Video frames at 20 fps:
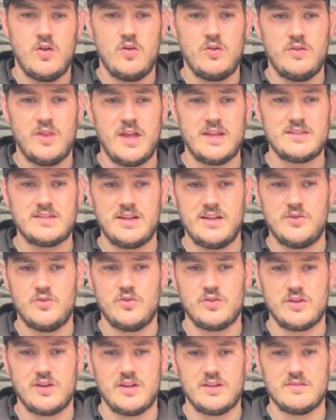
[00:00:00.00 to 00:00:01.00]
nice clean
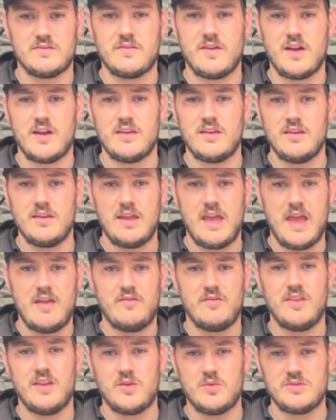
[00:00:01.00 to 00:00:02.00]
organised van,
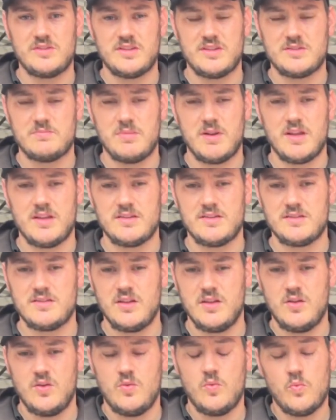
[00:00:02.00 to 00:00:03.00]
everything goes in its place,
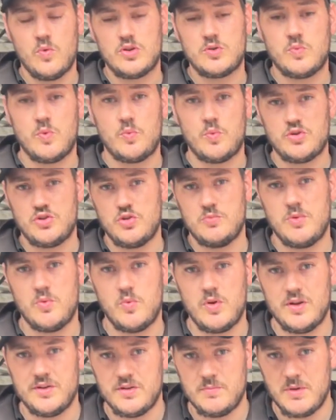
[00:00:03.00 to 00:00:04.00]
which one would you be
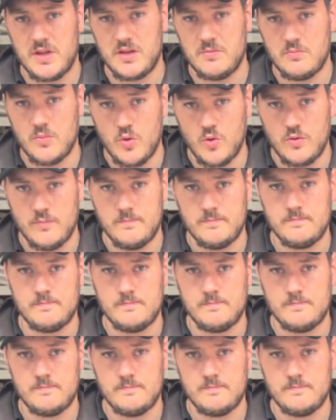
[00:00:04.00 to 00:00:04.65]
willing to pay more?